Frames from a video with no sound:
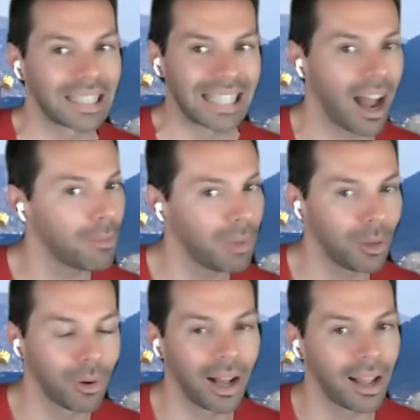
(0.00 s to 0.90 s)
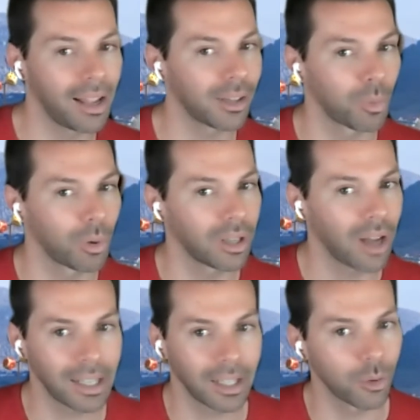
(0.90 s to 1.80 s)
Timing wise, we're
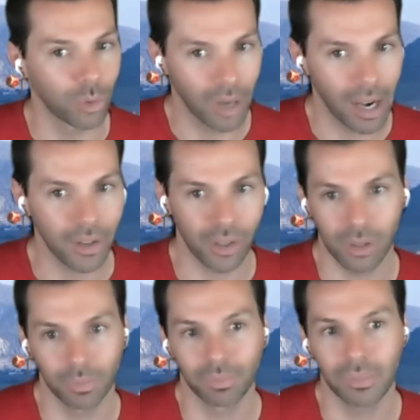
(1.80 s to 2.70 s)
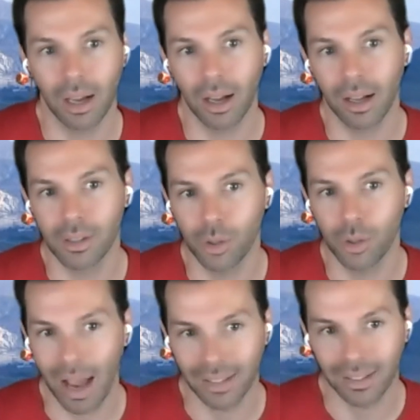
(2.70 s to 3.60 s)
not in a rush to
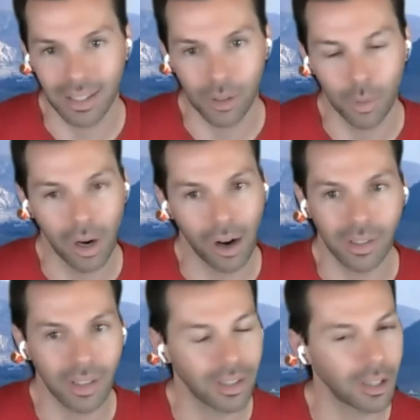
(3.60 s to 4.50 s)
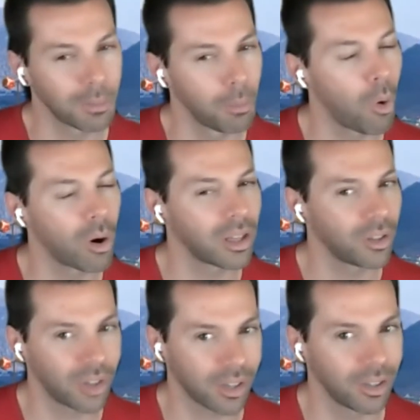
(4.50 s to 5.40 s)
add these new cards because it's more
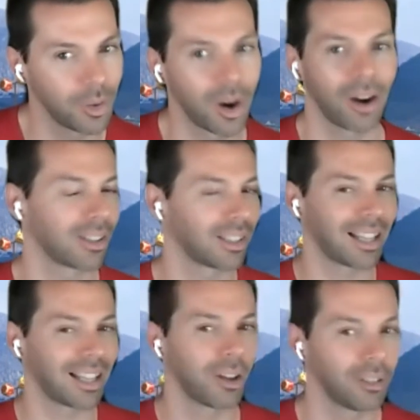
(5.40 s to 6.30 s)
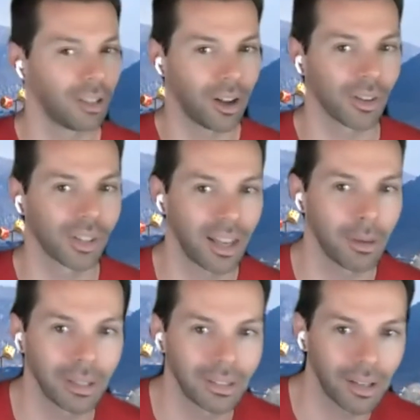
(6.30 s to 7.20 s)
than just new cards. And that's all I'll say
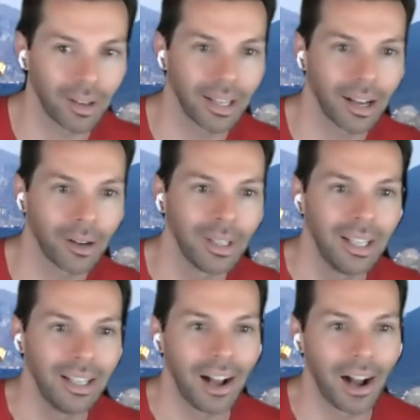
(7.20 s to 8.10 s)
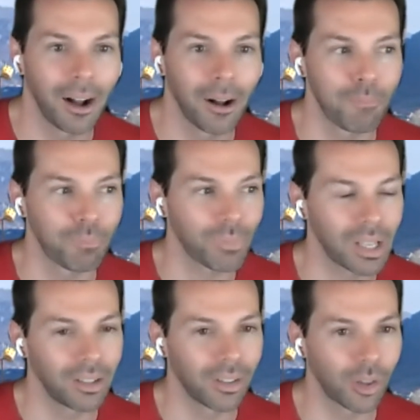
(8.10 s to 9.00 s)
about that right now.
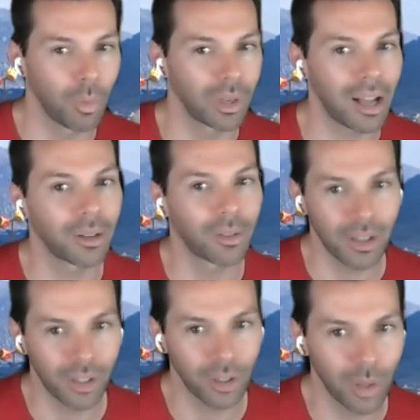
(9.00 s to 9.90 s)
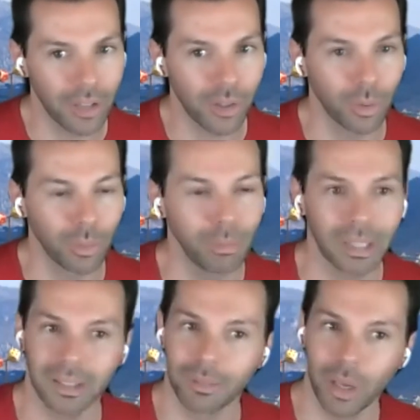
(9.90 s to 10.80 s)
So we're not in a rush to do that soon,
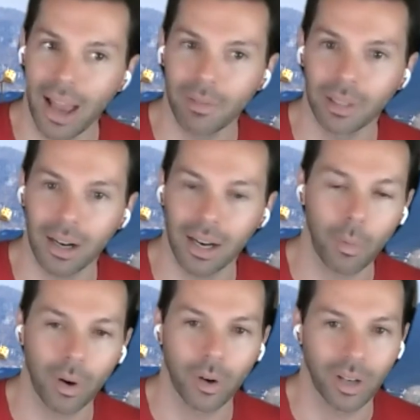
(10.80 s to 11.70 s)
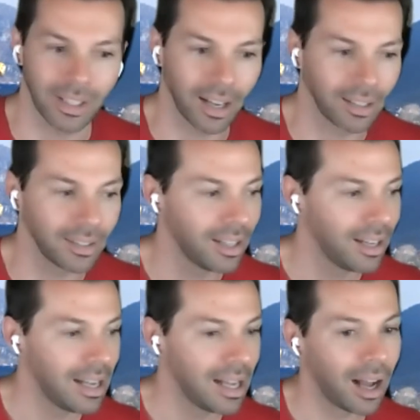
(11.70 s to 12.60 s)
but we have a lot of that work already done.
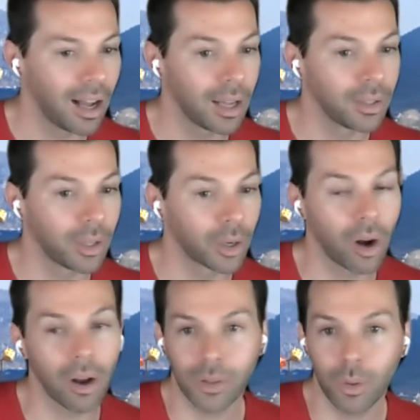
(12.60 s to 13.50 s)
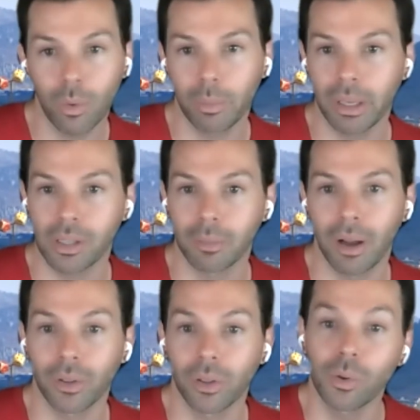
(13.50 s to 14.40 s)
There also will be some
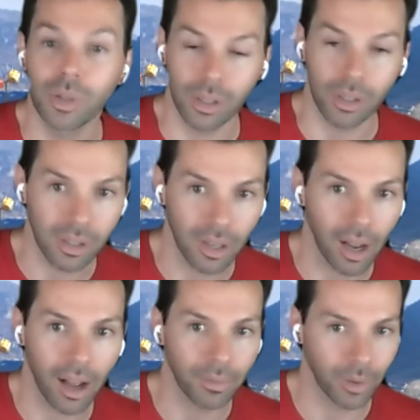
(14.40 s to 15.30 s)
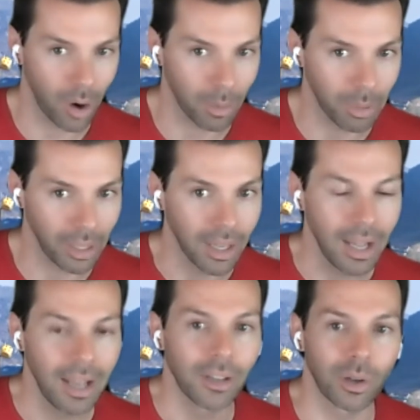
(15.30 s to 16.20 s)
other uses for RP.
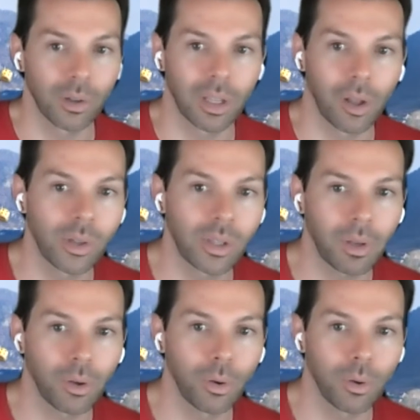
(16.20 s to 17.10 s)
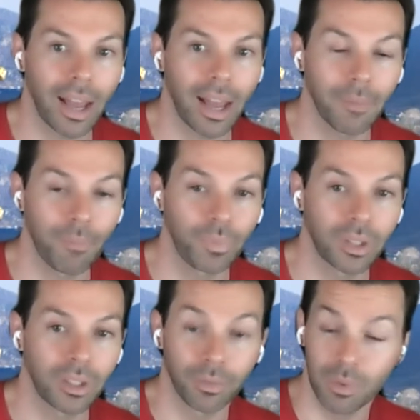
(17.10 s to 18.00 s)
So to those of you that,
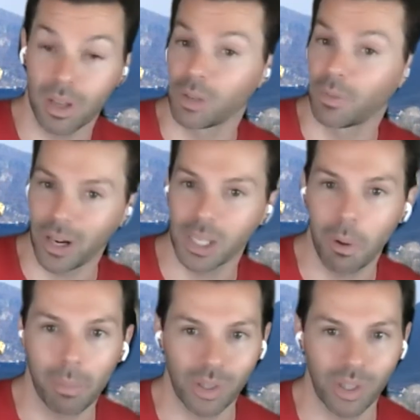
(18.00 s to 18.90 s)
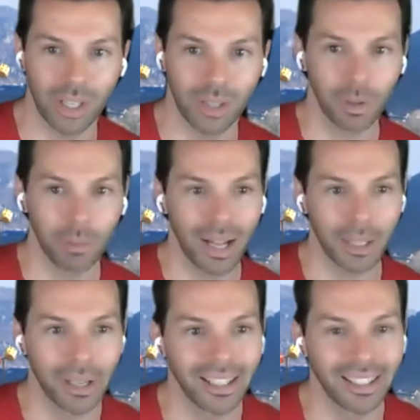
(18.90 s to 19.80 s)
it's a very small percentage of you, by
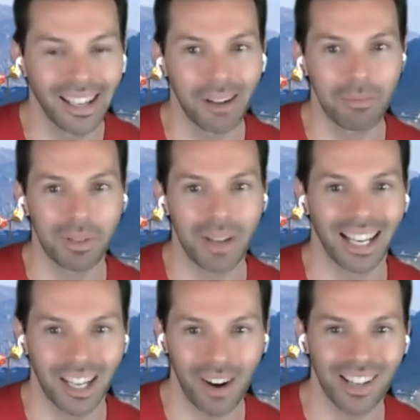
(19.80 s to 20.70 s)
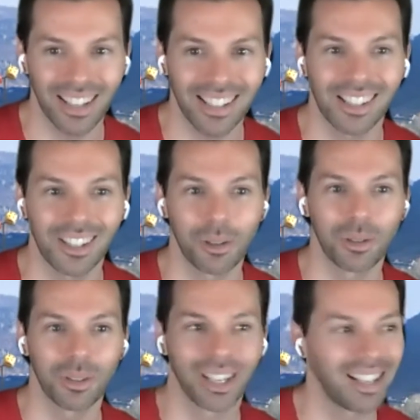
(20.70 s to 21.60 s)
the way, and congratulations to
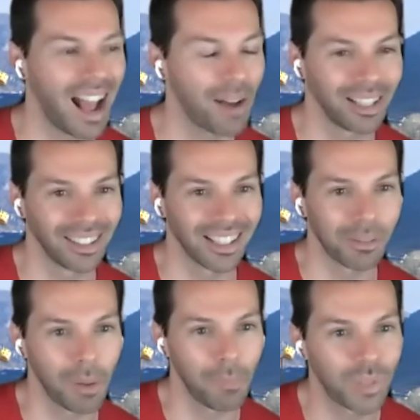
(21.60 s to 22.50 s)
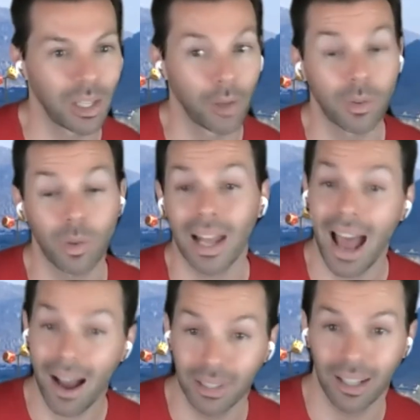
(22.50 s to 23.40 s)
you that have done this, but to those of you that
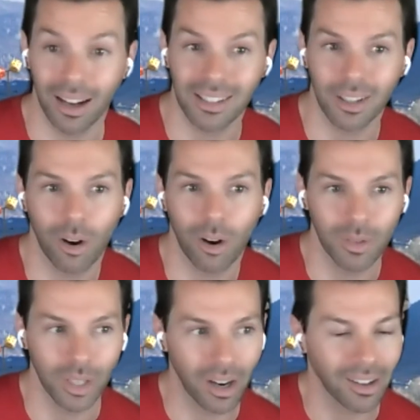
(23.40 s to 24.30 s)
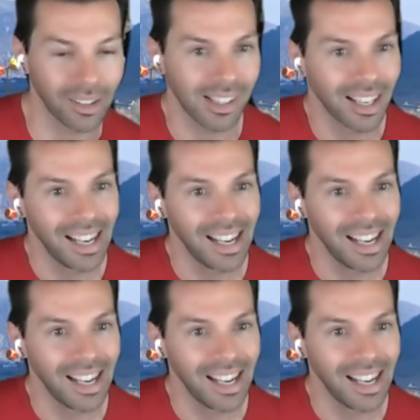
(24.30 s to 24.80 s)
have unlocked all of the cards,